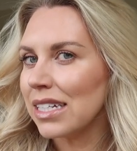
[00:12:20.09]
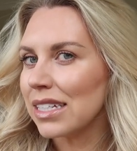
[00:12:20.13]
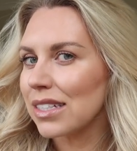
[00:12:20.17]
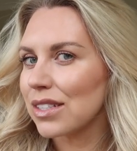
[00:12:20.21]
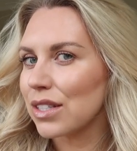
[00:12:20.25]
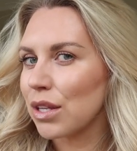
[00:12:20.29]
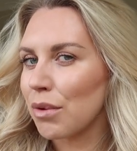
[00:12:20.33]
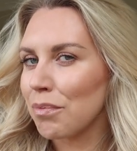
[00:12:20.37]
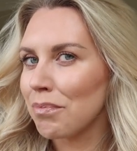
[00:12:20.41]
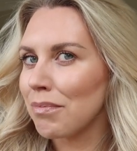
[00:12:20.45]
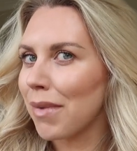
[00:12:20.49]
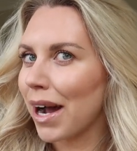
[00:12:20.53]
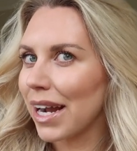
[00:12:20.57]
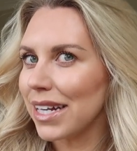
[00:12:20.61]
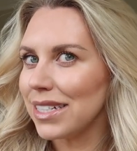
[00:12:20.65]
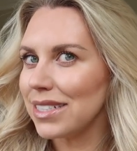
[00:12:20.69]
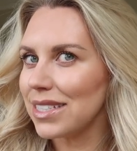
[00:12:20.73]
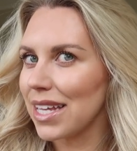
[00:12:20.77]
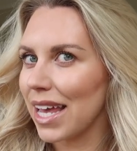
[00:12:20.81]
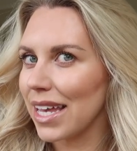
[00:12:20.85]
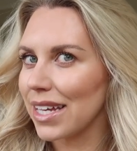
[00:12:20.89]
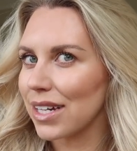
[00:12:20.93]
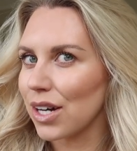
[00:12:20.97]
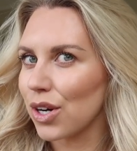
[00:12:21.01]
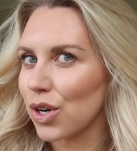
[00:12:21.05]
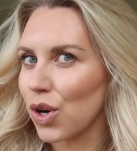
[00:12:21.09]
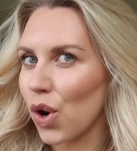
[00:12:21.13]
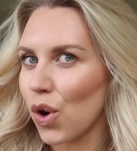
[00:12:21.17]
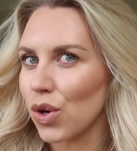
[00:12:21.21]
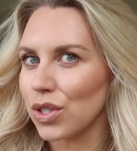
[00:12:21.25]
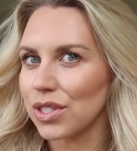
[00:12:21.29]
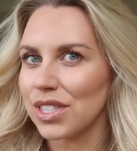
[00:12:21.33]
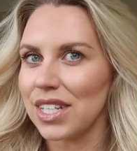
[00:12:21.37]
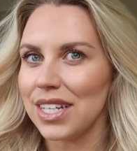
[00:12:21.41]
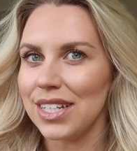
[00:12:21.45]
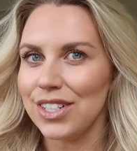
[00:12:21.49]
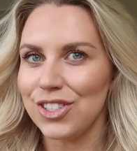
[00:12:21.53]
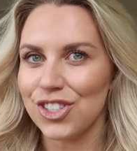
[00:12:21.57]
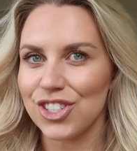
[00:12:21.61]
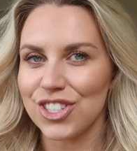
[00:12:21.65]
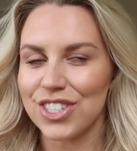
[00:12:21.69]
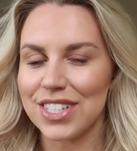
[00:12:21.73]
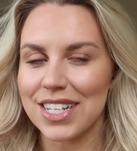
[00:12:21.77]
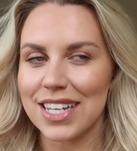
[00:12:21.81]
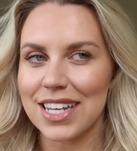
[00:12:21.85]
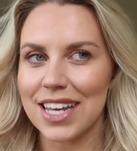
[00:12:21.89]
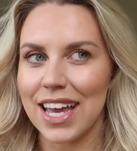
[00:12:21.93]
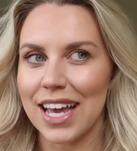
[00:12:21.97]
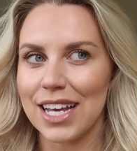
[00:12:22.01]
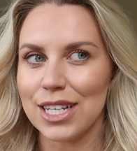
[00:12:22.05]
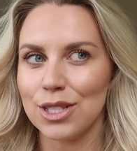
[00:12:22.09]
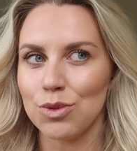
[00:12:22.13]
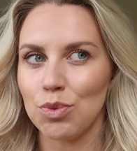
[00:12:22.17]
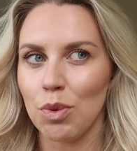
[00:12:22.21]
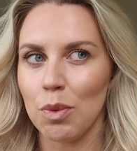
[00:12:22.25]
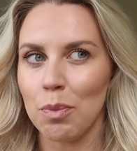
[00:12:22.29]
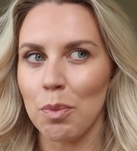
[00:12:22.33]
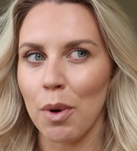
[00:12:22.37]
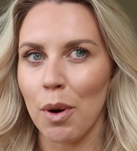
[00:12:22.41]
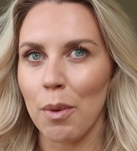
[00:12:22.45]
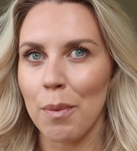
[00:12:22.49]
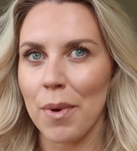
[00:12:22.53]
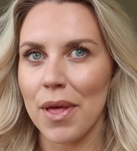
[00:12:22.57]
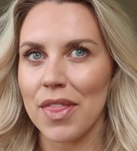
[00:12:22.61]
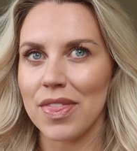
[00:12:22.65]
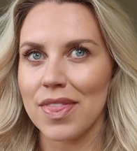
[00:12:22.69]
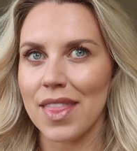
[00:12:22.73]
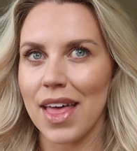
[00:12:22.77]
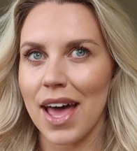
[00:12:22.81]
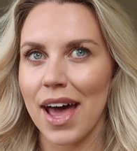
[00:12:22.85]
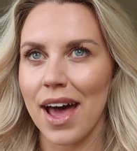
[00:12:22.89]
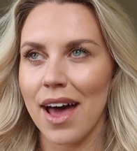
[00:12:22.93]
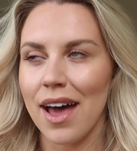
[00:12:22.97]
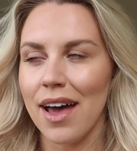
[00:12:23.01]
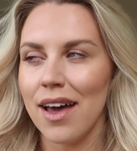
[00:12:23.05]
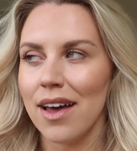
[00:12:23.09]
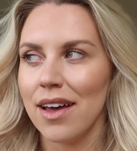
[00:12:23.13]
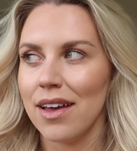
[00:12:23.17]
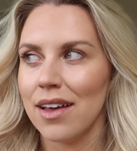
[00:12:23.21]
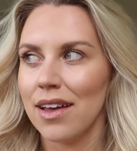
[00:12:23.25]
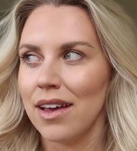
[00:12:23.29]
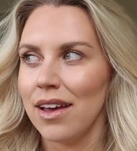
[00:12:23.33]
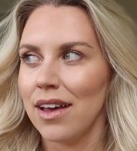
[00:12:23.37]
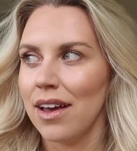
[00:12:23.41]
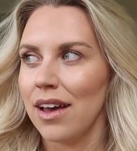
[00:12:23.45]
So might take a cosy just in case we pop in there.